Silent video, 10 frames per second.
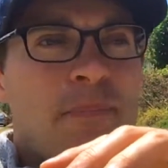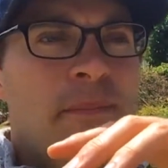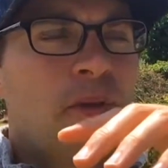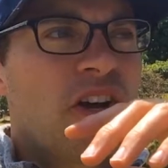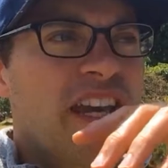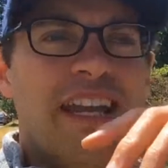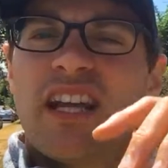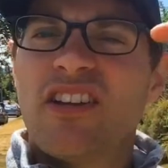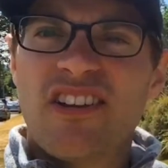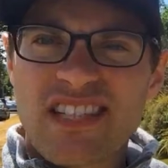people are getting
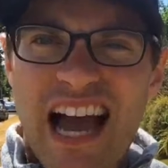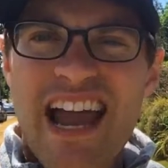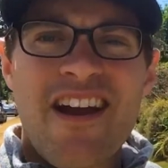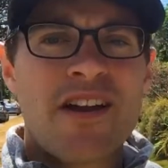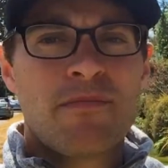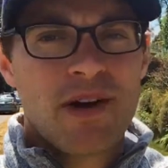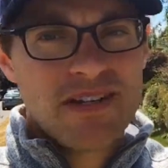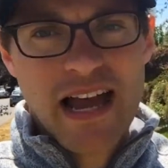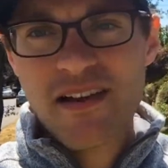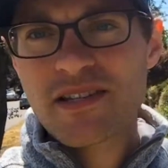a little tired and
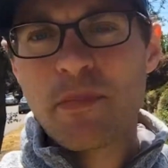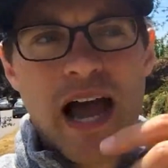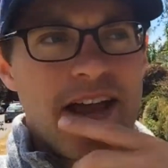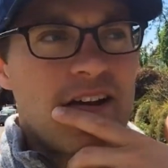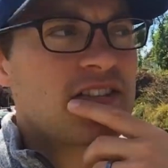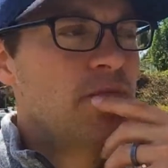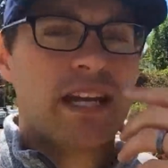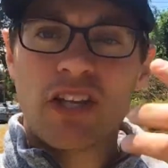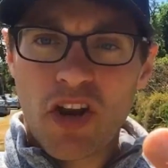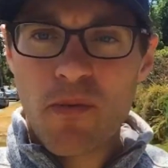burnt out as buyers, they're
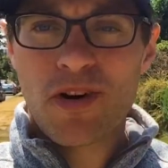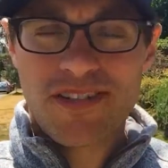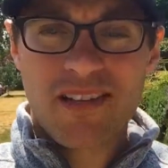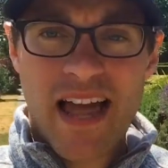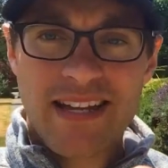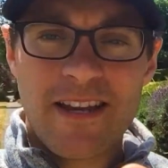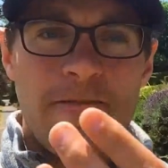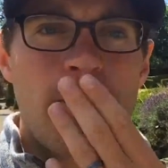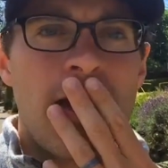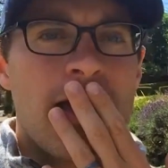being a little more selective,
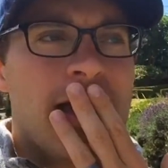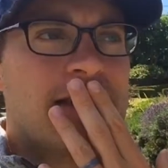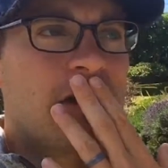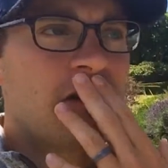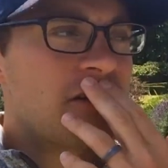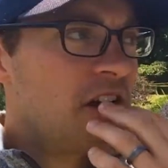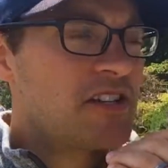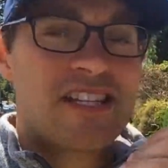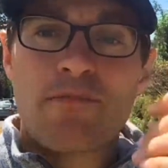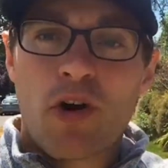and so you start
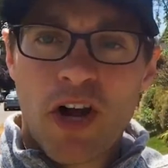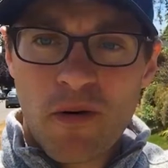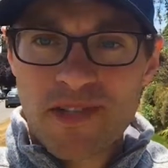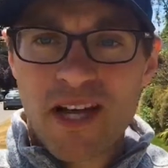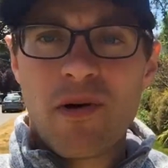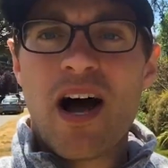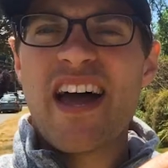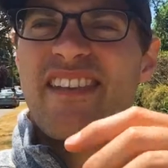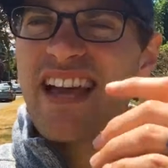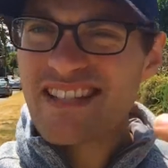to see more homes come
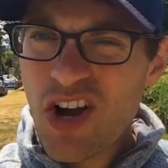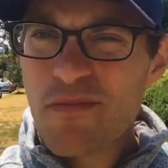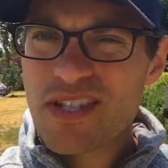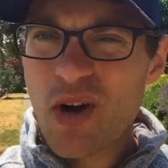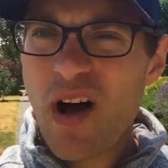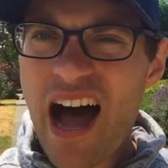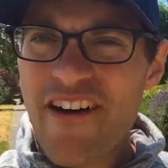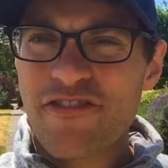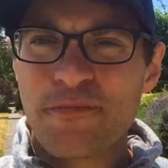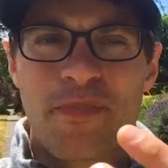on, less homes go
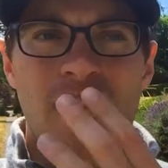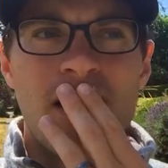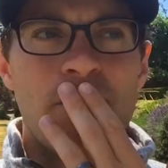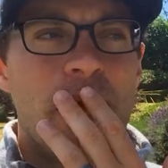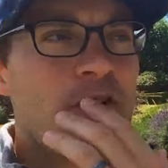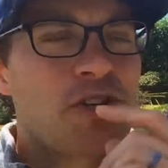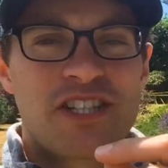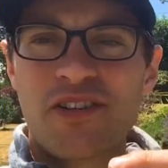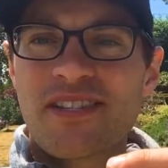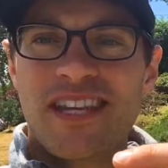off, but we're
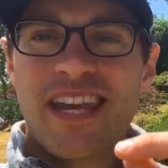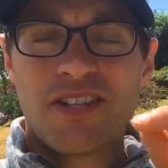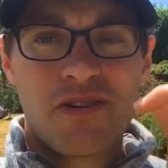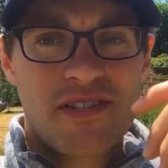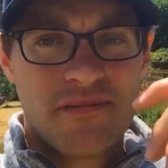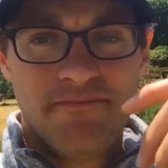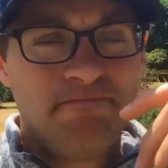still seeing those,